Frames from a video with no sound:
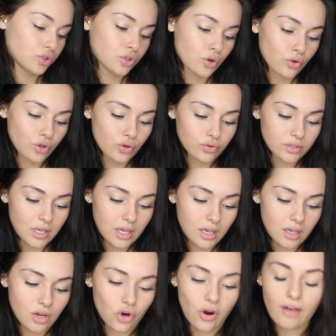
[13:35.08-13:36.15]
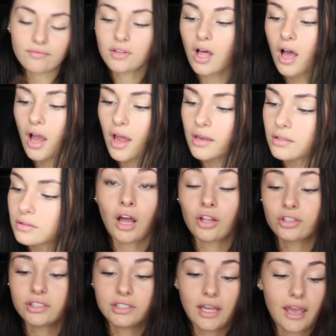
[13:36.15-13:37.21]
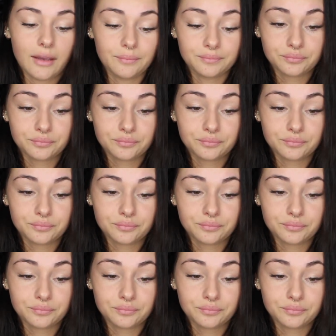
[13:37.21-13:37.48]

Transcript: So using Revlon Color Stay, I